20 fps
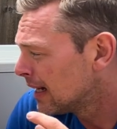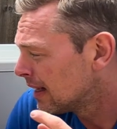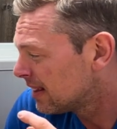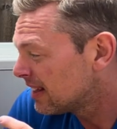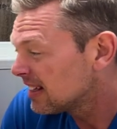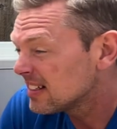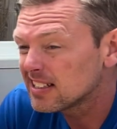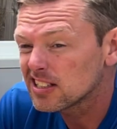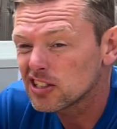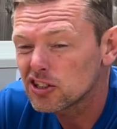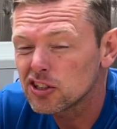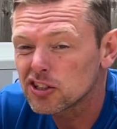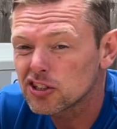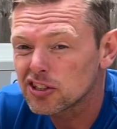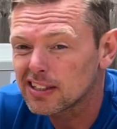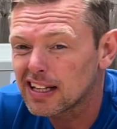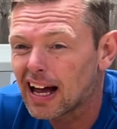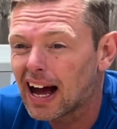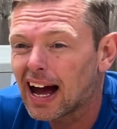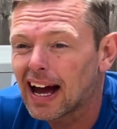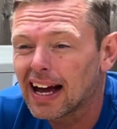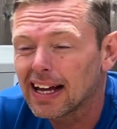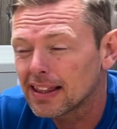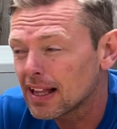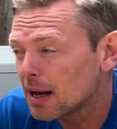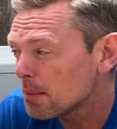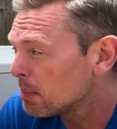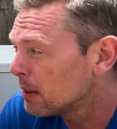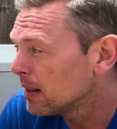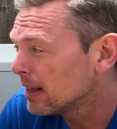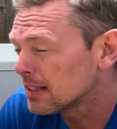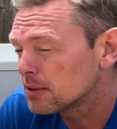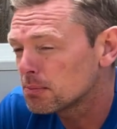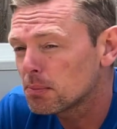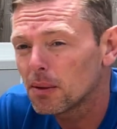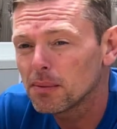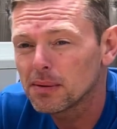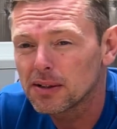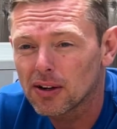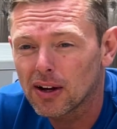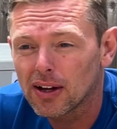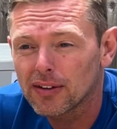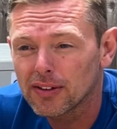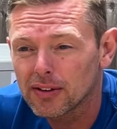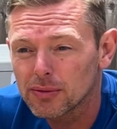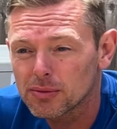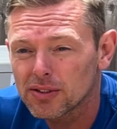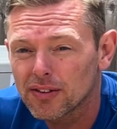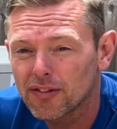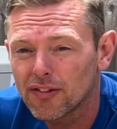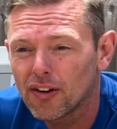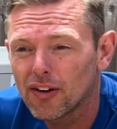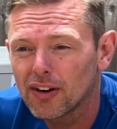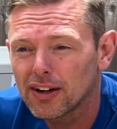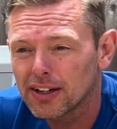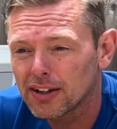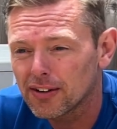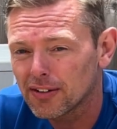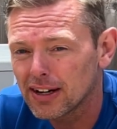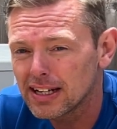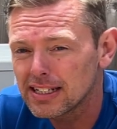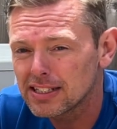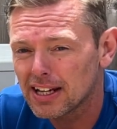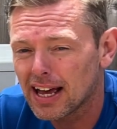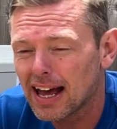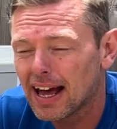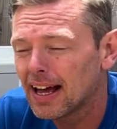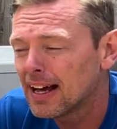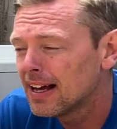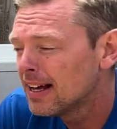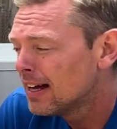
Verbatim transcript: This has just started, that plate's probably not even up to 40 degrees yet.